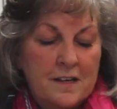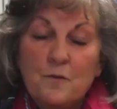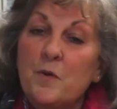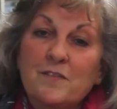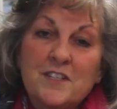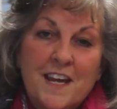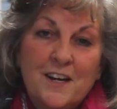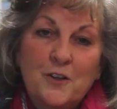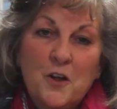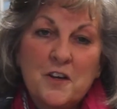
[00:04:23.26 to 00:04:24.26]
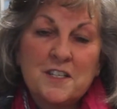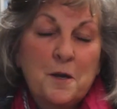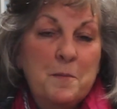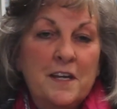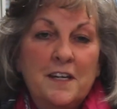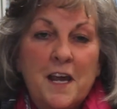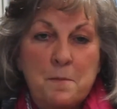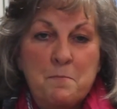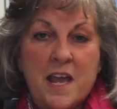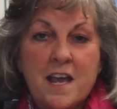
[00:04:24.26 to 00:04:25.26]
We have Santa Claus come in, a
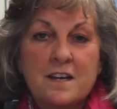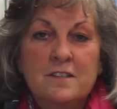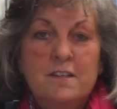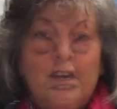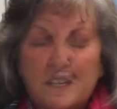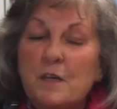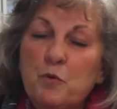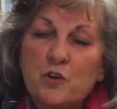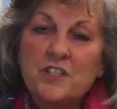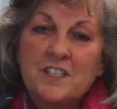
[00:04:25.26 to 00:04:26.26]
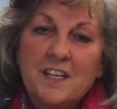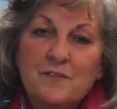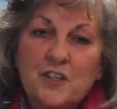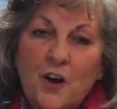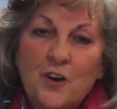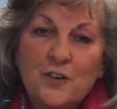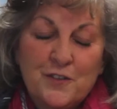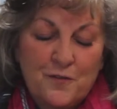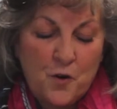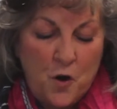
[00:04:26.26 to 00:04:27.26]
band, and he purchased gift cards
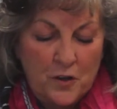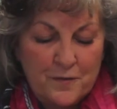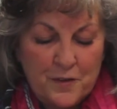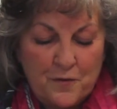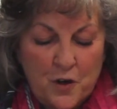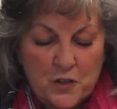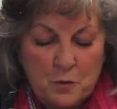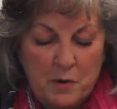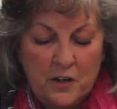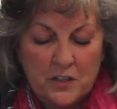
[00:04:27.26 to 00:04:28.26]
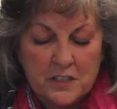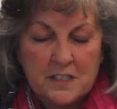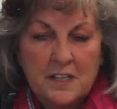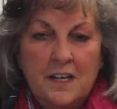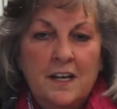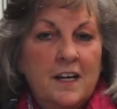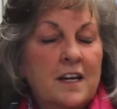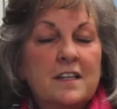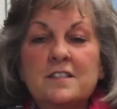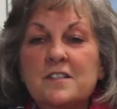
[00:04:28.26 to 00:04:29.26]
for all of the foster parents.
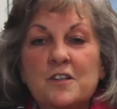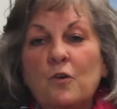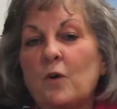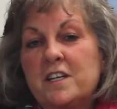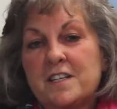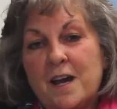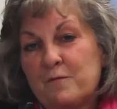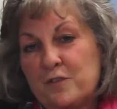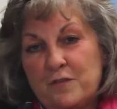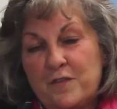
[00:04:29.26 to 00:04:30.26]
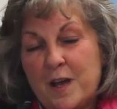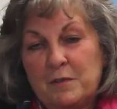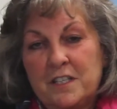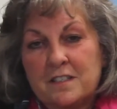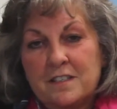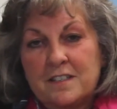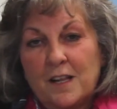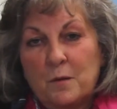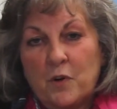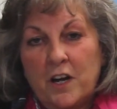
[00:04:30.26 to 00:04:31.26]
This is a great time for the families to
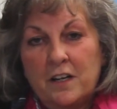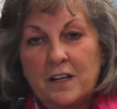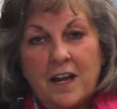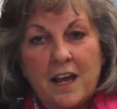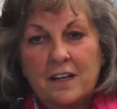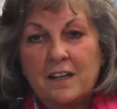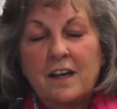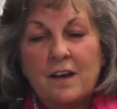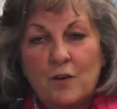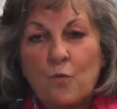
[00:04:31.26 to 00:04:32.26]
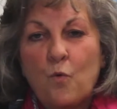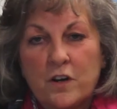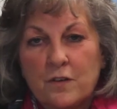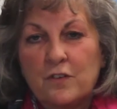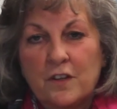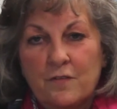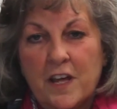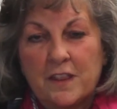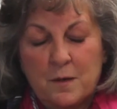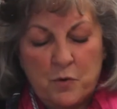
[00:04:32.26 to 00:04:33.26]
celebrate and have a wonderful
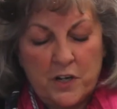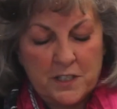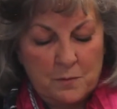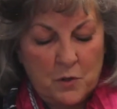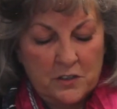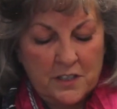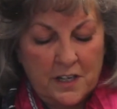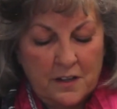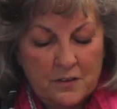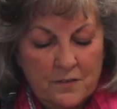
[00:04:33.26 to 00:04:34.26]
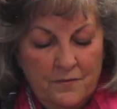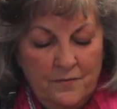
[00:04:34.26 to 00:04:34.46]
event that brings them all together.